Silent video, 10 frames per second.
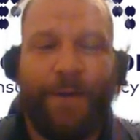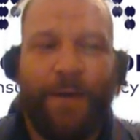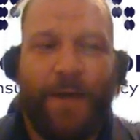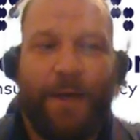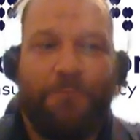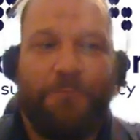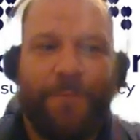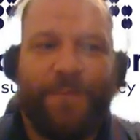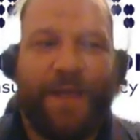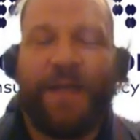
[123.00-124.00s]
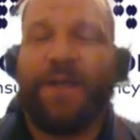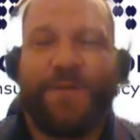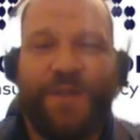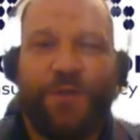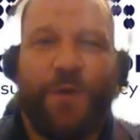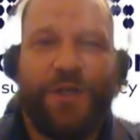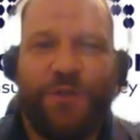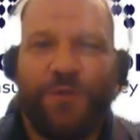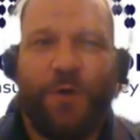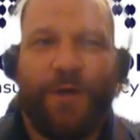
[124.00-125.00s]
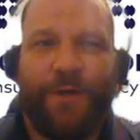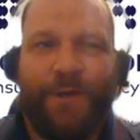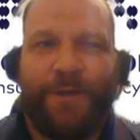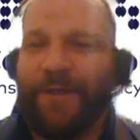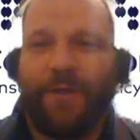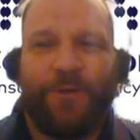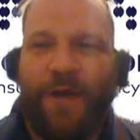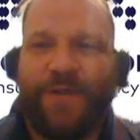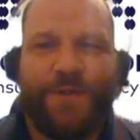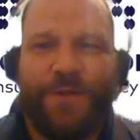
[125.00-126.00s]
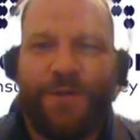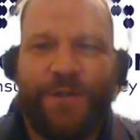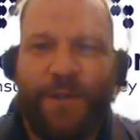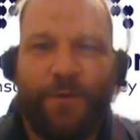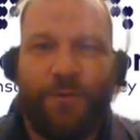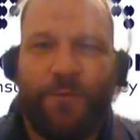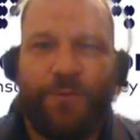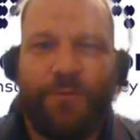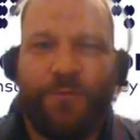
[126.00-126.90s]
um, they get into situations where like their losses are so